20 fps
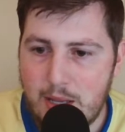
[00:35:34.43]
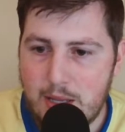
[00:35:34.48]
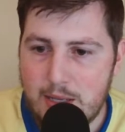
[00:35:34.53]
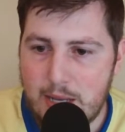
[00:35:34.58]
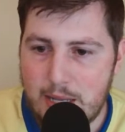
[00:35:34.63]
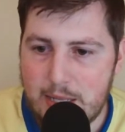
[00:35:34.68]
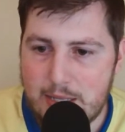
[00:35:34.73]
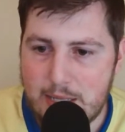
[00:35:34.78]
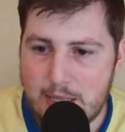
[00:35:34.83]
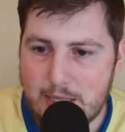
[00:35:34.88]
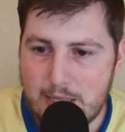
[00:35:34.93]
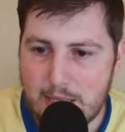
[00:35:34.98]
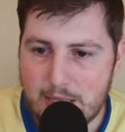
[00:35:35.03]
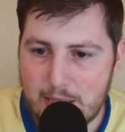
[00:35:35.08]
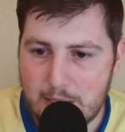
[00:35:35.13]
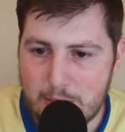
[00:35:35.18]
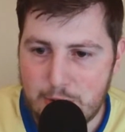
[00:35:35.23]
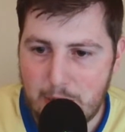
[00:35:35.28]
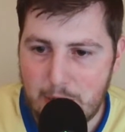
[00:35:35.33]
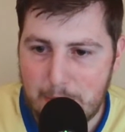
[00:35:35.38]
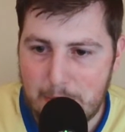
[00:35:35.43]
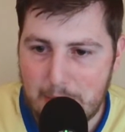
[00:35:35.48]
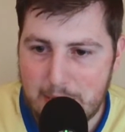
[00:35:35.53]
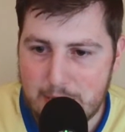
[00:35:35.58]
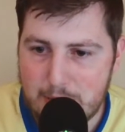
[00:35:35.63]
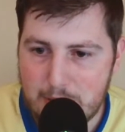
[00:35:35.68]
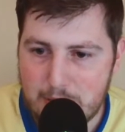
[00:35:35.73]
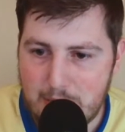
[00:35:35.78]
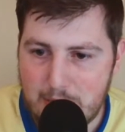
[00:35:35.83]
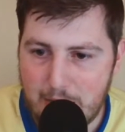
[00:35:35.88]
Nate says, didn't the
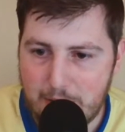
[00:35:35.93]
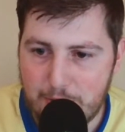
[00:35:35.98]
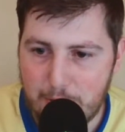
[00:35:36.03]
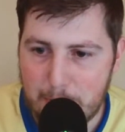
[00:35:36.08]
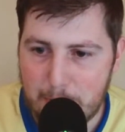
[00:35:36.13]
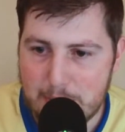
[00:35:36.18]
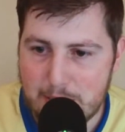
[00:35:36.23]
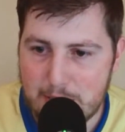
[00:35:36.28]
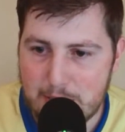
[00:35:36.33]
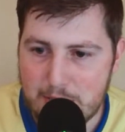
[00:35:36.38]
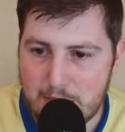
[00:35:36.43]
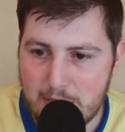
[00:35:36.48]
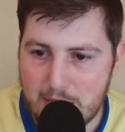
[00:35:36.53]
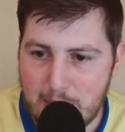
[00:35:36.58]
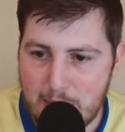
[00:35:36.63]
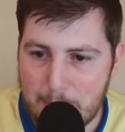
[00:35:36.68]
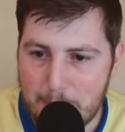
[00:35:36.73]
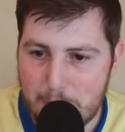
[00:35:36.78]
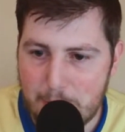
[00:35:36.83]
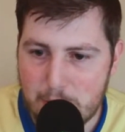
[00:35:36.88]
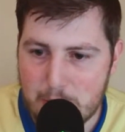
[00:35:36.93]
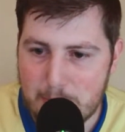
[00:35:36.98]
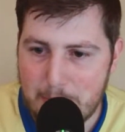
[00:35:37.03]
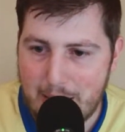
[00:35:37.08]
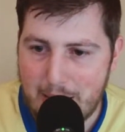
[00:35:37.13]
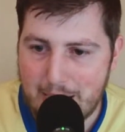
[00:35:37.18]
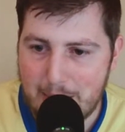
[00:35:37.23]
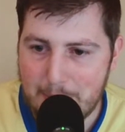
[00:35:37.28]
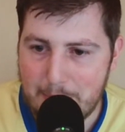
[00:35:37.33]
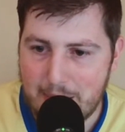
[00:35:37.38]
Trailblazers tank for positioning a couple years
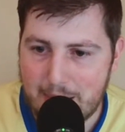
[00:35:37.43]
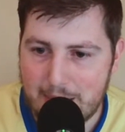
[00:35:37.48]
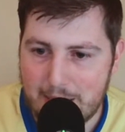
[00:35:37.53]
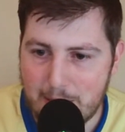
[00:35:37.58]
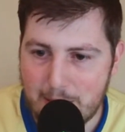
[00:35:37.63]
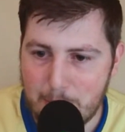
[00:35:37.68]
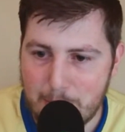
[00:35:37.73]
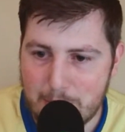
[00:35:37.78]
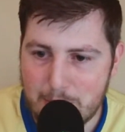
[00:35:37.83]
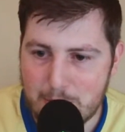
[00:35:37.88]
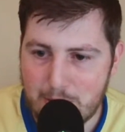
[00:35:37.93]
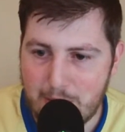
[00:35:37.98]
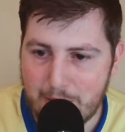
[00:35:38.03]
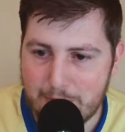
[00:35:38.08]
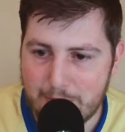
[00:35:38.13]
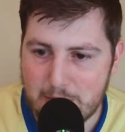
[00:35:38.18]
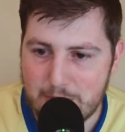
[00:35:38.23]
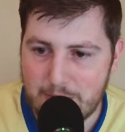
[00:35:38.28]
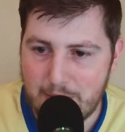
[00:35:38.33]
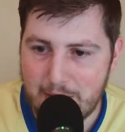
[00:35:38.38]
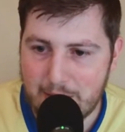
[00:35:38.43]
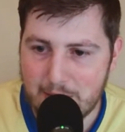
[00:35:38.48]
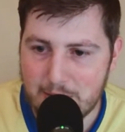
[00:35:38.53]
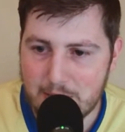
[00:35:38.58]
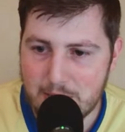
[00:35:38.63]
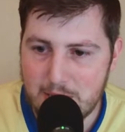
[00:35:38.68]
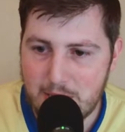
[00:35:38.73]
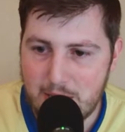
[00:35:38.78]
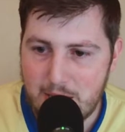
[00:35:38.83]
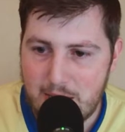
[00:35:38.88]
back and make it to the Western Conference
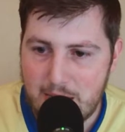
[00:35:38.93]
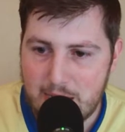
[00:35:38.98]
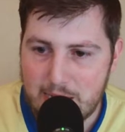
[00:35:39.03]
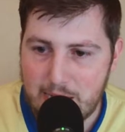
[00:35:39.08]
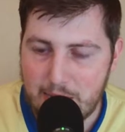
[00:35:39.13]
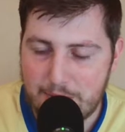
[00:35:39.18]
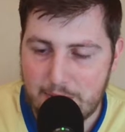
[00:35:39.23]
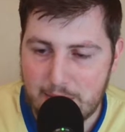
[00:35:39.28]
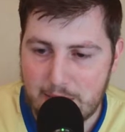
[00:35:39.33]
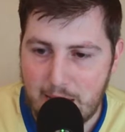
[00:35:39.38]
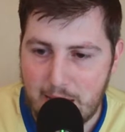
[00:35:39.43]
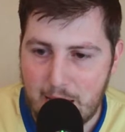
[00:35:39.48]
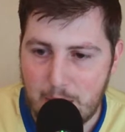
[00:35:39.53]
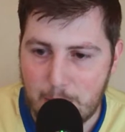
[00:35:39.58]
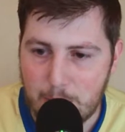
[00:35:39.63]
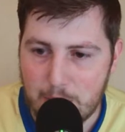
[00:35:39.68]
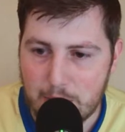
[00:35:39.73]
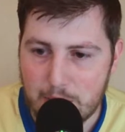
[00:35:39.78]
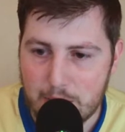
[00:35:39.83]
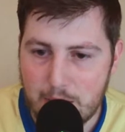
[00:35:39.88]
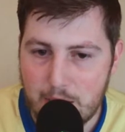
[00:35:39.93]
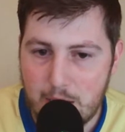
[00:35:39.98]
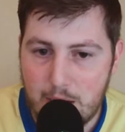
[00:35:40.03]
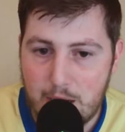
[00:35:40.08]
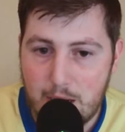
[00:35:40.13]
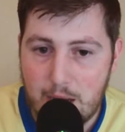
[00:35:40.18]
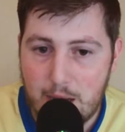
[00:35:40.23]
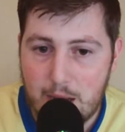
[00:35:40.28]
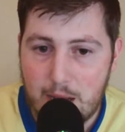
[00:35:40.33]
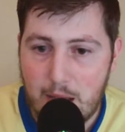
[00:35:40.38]
Finals? Definitely can work.
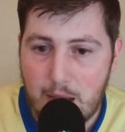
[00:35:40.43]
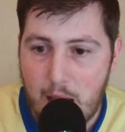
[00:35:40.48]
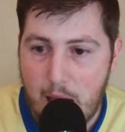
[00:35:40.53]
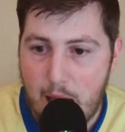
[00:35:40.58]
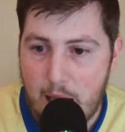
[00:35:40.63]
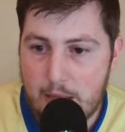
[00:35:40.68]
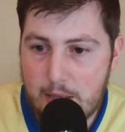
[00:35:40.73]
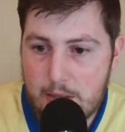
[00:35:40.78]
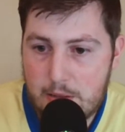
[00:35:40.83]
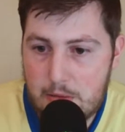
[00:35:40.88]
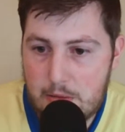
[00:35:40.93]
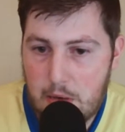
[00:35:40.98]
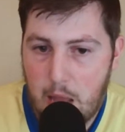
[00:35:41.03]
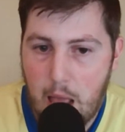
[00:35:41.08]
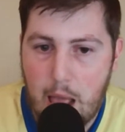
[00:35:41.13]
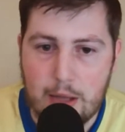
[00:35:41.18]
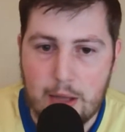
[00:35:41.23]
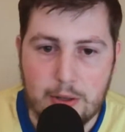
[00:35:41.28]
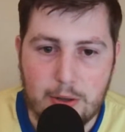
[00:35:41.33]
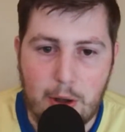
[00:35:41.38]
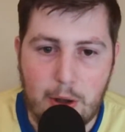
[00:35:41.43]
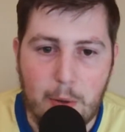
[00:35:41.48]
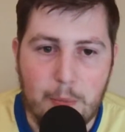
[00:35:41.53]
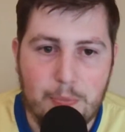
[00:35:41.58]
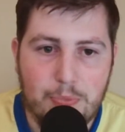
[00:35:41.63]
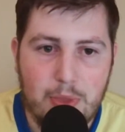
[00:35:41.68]
I don't know.